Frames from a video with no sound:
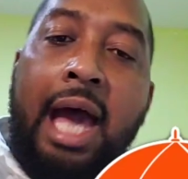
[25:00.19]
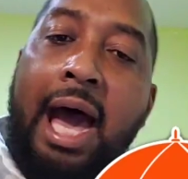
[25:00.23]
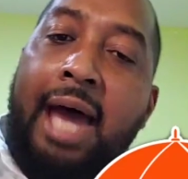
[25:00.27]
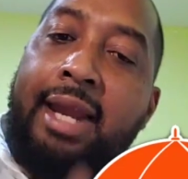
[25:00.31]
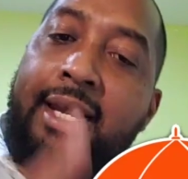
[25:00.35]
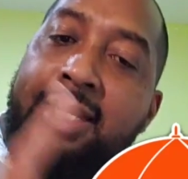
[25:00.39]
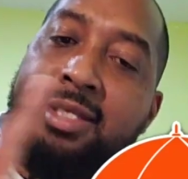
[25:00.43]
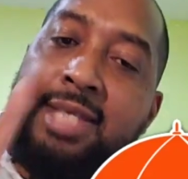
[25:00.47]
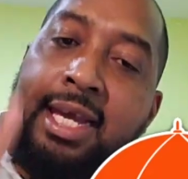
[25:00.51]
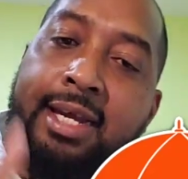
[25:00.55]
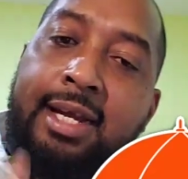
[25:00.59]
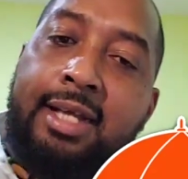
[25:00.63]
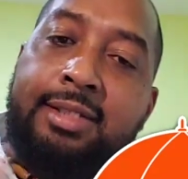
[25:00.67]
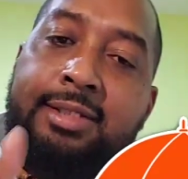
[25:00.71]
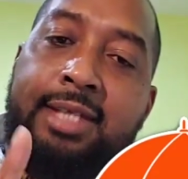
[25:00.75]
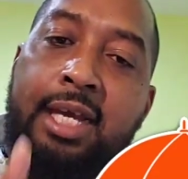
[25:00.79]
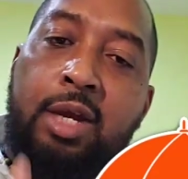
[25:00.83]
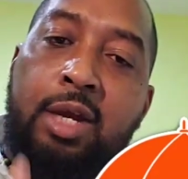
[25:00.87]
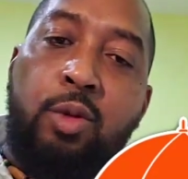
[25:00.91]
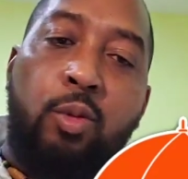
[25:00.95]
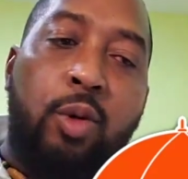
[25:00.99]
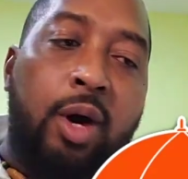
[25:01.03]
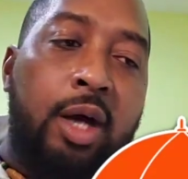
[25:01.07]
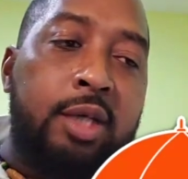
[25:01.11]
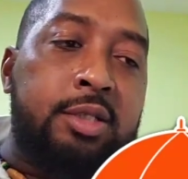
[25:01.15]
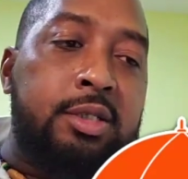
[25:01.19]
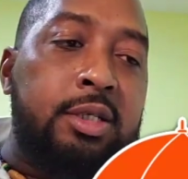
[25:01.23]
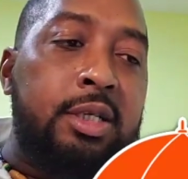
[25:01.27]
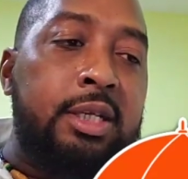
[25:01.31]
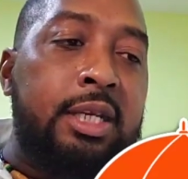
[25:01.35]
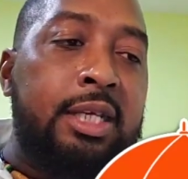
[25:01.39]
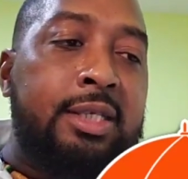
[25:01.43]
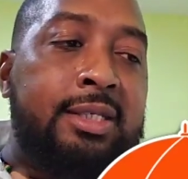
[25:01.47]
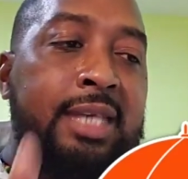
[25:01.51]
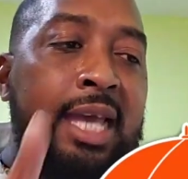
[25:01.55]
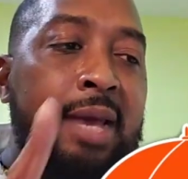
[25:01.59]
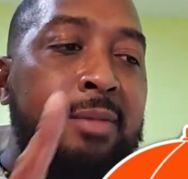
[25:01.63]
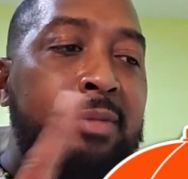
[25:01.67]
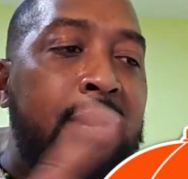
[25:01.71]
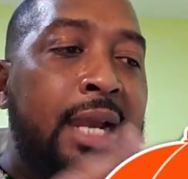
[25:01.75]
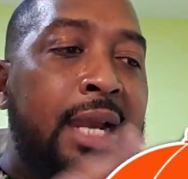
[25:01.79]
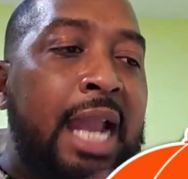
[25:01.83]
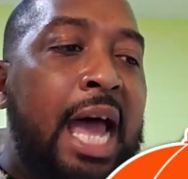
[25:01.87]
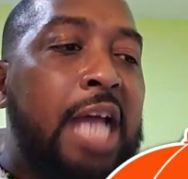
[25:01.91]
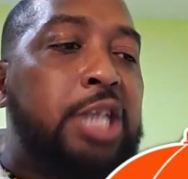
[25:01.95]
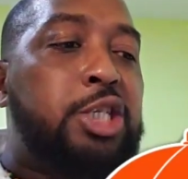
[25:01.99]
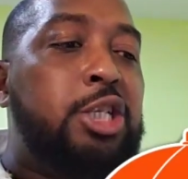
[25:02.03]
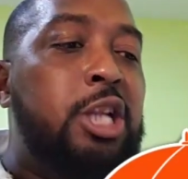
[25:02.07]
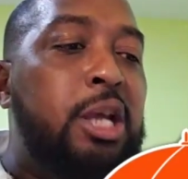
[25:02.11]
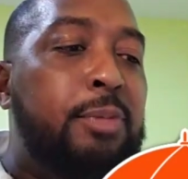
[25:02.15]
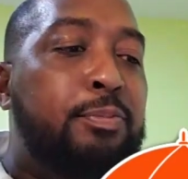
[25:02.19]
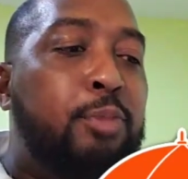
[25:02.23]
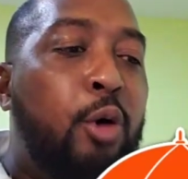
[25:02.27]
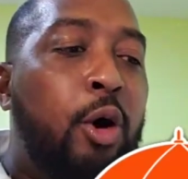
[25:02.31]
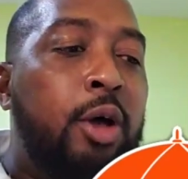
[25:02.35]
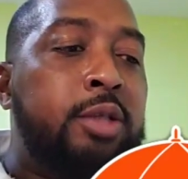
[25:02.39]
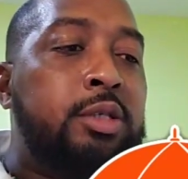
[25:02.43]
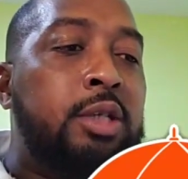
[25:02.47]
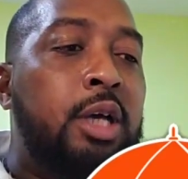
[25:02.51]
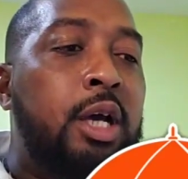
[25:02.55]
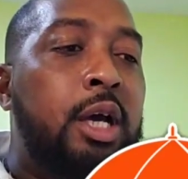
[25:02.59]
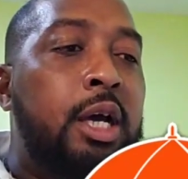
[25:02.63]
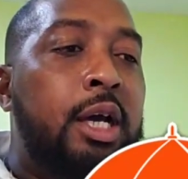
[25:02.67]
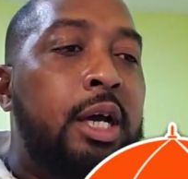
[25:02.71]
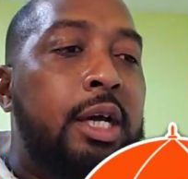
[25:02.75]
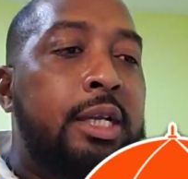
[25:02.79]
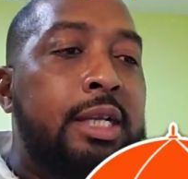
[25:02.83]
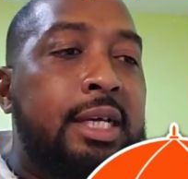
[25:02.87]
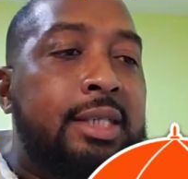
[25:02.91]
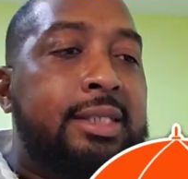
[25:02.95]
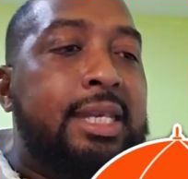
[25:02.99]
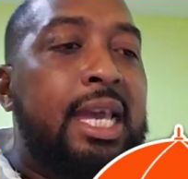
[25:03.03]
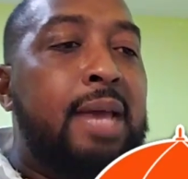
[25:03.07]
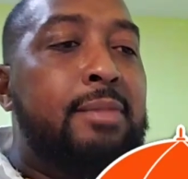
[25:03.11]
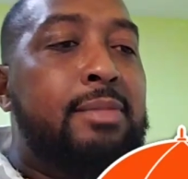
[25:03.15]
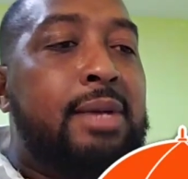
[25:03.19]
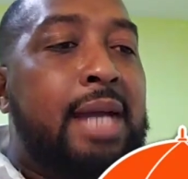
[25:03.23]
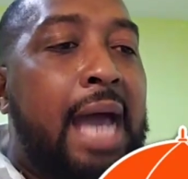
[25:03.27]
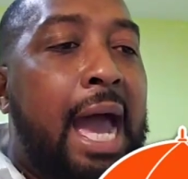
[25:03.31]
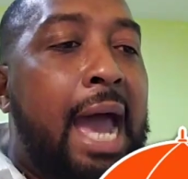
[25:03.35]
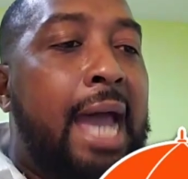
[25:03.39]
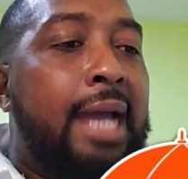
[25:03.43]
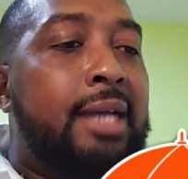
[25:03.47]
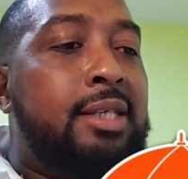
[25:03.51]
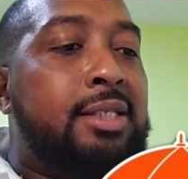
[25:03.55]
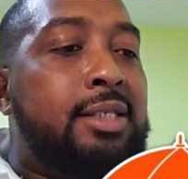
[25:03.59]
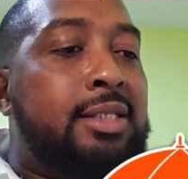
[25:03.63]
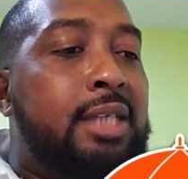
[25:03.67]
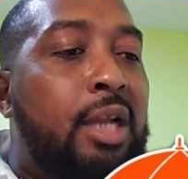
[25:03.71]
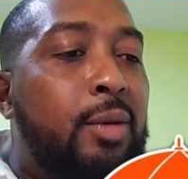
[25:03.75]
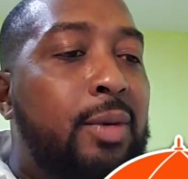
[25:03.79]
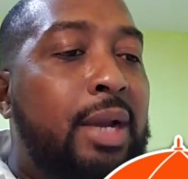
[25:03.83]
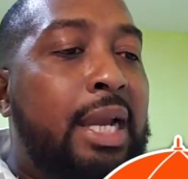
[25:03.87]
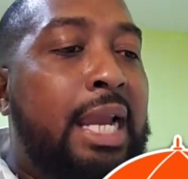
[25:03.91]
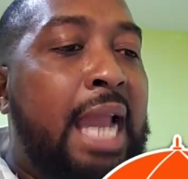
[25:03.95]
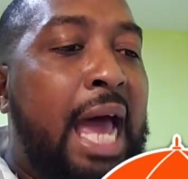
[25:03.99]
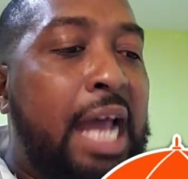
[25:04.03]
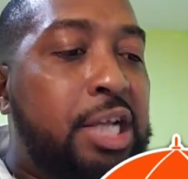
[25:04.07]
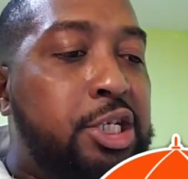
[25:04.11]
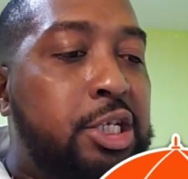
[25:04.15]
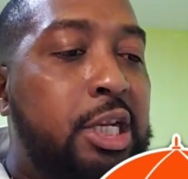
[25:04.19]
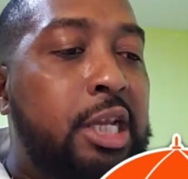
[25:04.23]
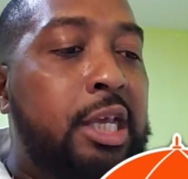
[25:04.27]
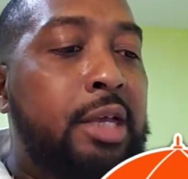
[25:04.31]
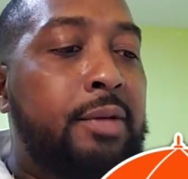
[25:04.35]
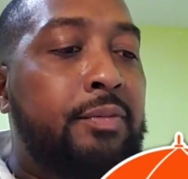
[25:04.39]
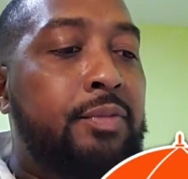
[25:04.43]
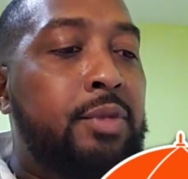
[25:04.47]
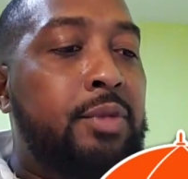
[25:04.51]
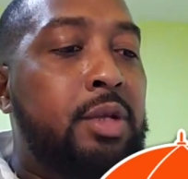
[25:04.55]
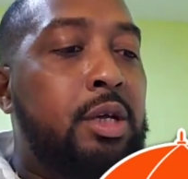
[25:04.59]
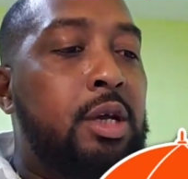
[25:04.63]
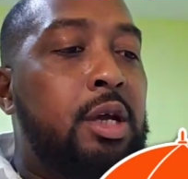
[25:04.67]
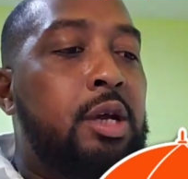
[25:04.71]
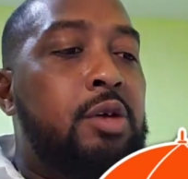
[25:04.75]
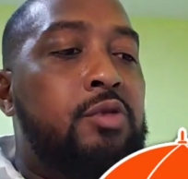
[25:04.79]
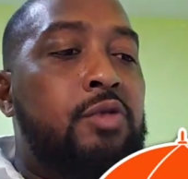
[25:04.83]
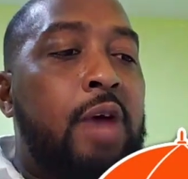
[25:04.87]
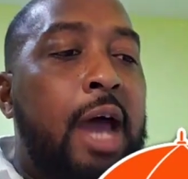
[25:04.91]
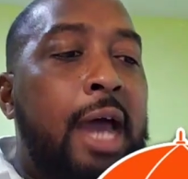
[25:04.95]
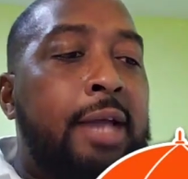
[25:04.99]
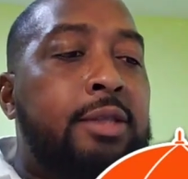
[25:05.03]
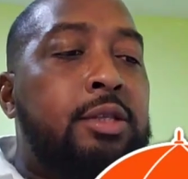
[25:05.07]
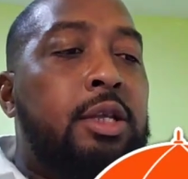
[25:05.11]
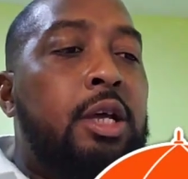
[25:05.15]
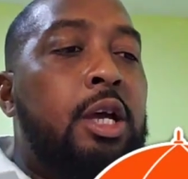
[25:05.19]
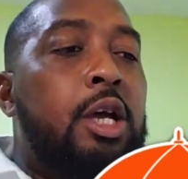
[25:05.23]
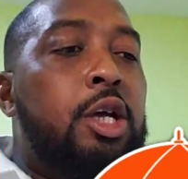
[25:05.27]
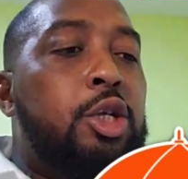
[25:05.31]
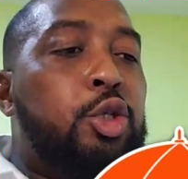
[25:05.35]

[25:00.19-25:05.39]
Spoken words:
And the second thing was the same Lashley report, the same guy selling Lashley, right?